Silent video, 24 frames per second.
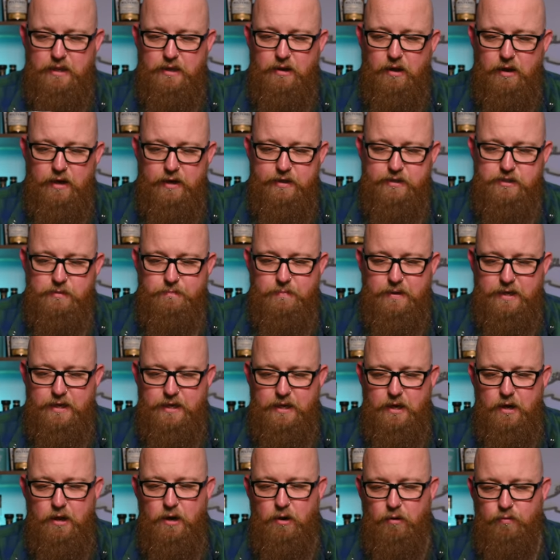likely to be
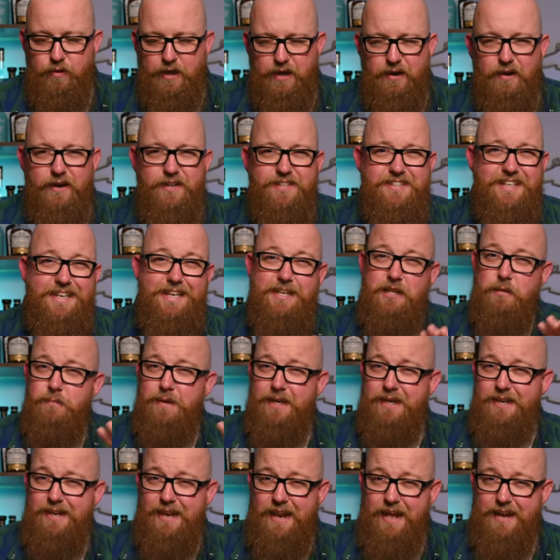along that line. It's a little
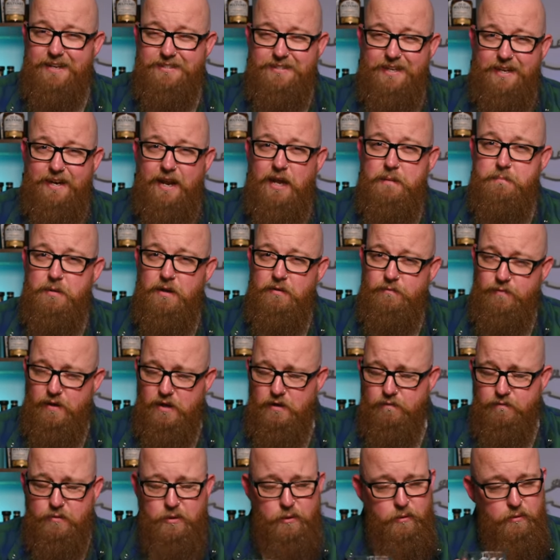bit less in ABV,
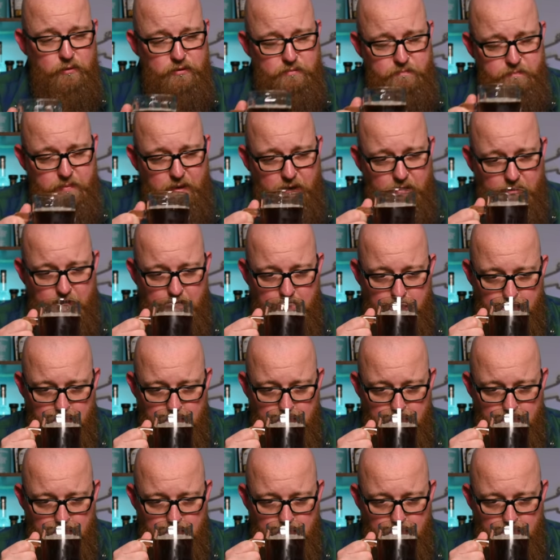of course, but